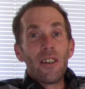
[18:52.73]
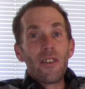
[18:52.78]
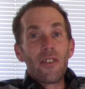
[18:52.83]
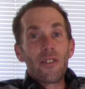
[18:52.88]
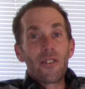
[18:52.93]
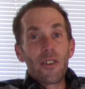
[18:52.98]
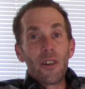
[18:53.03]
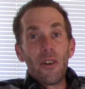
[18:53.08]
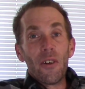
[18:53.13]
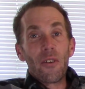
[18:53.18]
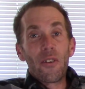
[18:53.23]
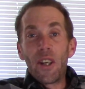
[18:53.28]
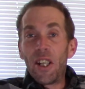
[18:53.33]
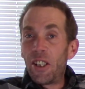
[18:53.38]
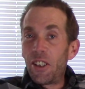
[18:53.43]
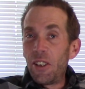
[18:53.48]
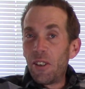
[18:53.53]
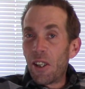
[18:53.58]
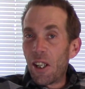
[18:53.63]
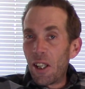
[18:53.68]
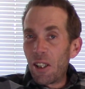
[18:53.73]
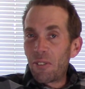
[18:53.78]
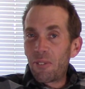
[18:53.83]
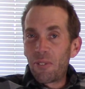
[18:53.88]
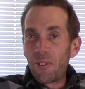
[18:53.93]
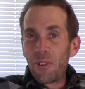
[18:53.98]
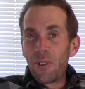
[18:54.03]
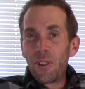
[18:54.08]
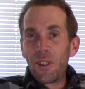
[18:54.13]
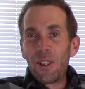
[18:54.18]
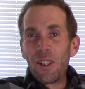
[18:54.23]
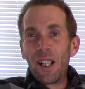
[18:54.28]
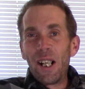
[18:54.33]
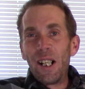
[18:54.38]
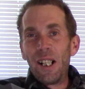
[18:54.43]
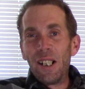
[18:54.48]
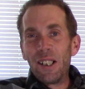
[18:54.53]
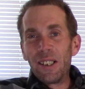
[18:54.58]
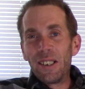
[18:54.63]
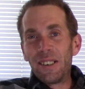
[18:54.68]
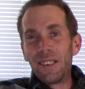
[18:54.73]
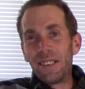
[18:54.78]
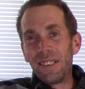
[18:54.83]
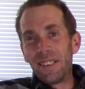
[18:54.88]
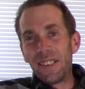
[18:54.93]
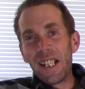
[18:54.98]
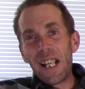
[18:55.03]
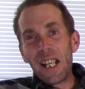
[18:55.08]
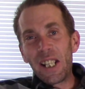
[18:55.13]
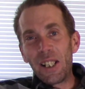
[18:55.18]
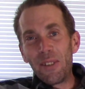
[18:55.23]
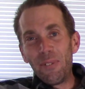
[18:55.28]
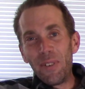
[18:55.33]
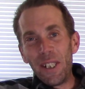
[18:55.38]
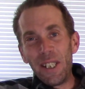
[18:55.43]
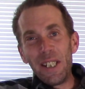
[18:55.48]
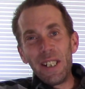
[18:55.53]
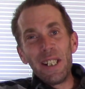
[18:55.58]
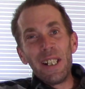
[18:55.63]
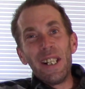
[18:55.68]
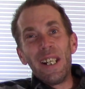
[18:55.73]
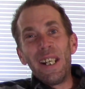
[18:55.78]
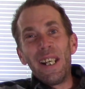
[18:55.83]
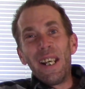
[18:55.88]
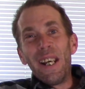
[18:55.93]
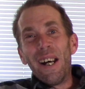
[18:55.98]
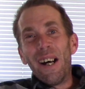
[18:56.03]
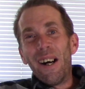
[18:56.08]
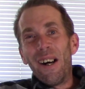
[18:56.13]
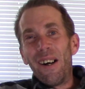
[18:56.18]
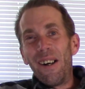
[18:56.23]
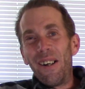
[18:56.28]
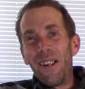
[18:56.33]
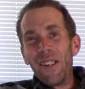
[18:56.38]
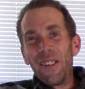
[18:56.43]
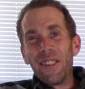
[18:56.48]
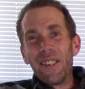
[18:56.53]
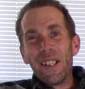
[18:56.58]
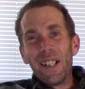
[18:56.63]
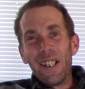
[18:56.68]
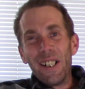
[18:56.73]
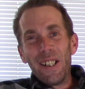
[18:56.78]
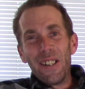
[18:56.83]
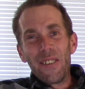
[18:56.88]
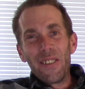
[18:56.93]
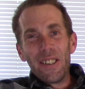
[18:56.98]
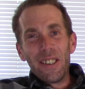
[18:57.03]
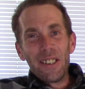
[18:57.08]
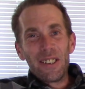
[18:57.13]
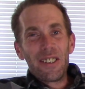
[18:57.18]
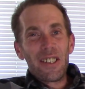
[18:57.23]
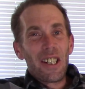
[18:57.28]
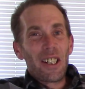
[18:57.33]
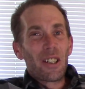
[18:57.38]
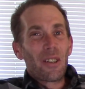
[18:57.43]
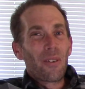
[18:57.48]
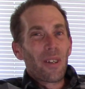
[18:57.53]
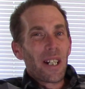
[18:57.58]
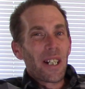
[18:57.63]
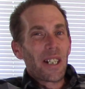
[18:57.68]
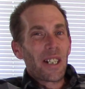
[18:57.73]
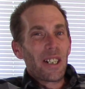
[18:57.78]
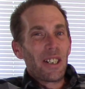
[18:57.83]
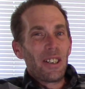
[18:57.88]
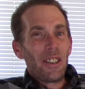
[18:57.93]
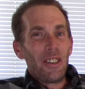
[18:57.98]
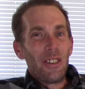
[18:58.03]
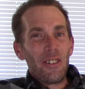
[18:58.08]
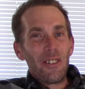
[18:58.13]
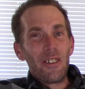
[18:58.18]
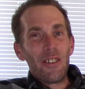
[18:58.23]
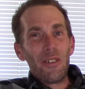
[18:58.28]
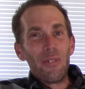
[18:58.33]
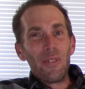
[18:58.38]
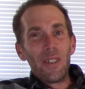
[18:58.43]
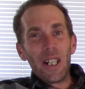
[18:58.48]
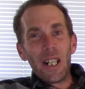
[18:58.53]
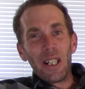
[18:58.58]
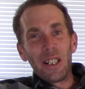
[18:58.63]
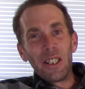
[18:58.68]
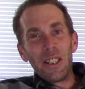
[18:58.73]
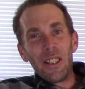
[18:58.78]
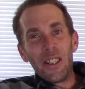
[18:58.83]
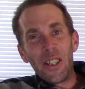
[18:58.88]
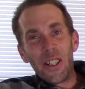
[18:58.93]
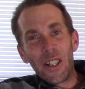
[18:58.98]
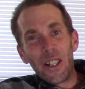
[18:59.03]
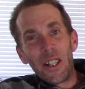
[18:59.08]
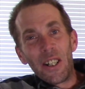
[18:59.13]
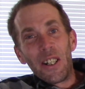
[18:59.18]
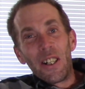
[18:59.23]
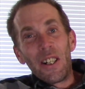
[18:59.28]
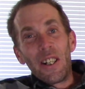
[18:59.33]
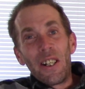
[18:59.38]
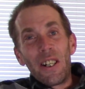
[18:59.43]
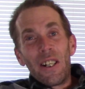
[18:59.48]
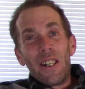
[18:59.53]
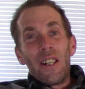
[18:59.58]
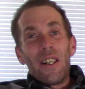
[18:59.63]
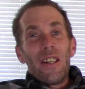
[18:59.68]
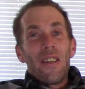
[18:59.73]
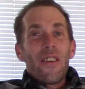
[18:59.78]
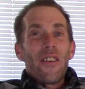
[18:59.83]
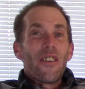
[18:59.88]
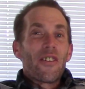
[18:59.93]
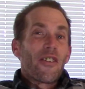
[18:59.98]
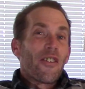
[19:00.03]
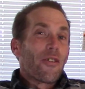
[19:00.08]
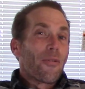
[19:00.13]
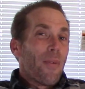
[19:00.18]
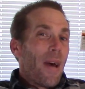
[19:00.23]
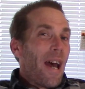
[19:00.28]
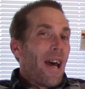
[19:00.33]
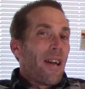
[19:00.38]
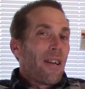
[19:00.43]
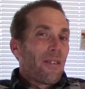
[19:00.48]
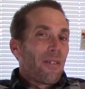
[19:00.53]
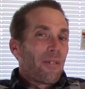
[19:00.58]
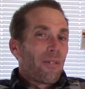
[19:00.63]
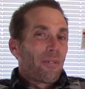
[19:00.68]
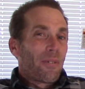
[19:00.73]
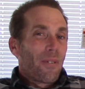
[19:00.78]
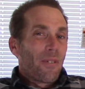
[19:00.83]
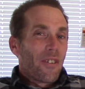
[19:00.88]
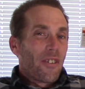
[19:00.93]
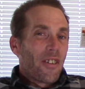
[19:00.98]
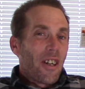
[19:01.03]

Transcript: So thank you, Huck, for tagging me on the 10 question YouTube challenge. This is Matt from the